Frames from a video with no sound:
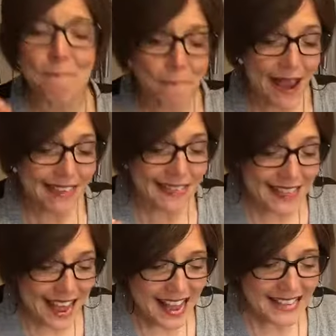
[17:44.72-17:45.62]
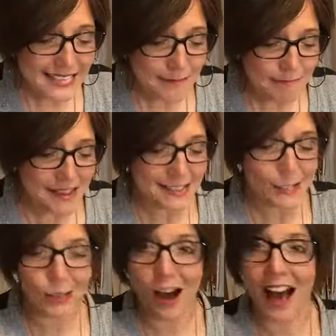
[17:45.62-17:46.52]
but thanks be
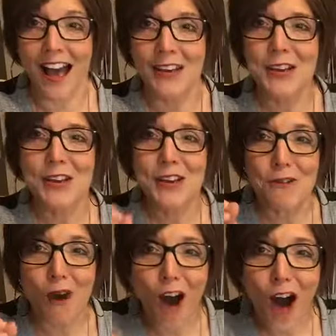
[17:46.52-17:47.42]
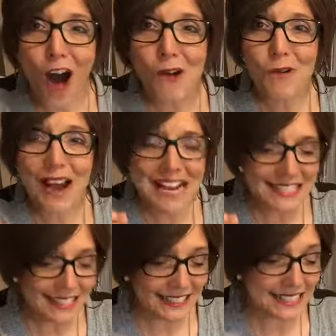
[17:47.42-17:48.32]
to God who
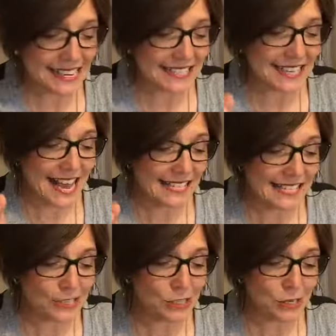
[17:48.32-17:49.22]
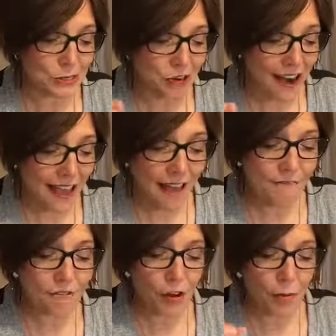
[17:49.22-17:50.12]
always leads us into
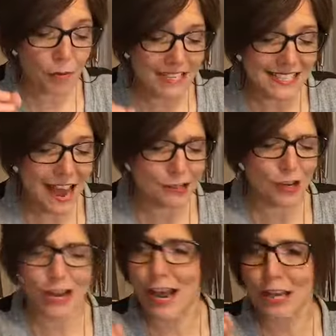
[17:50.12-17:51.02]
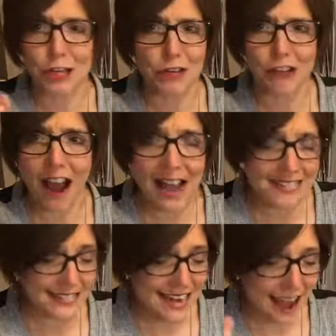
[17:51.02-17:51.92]
triumphal procession in
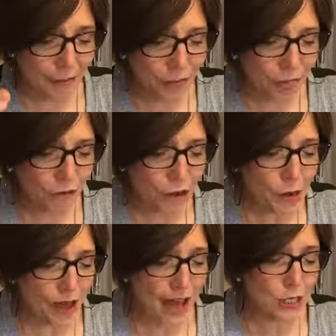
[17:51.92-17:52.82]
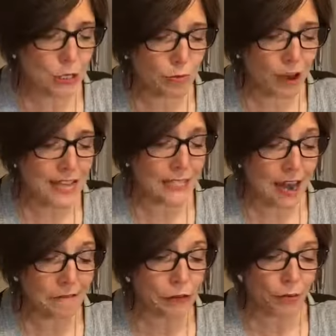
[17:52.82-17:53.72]
Christ and through us spreads
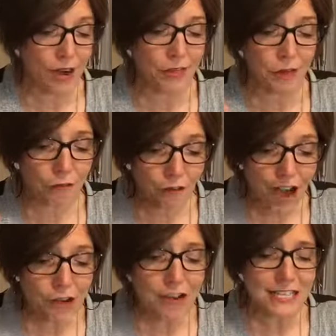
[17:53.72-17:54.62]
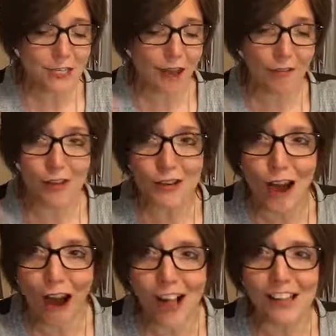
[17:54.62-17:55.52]
everywhere the fragrance of the
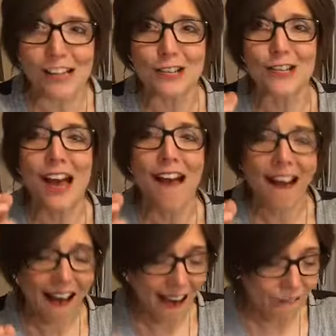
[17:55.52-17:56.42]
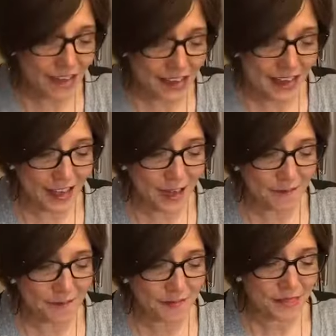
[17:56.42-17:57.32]
knowledge of
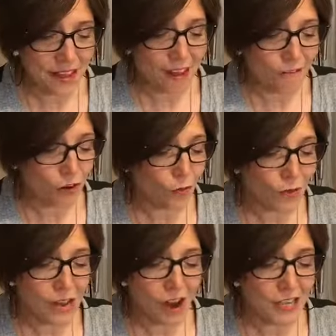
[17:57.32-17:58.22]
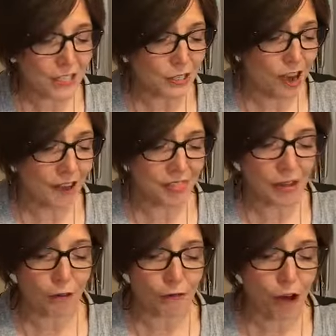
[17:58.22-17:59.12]
him. For we are to God
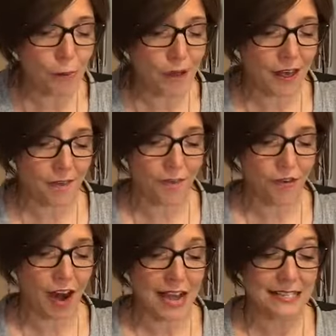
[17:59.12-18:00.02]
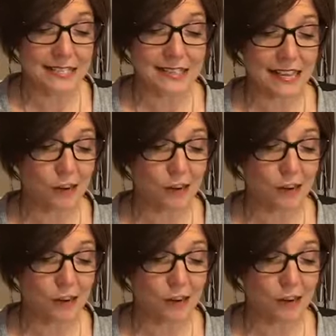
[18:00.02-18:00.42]
the aroma of Christ, the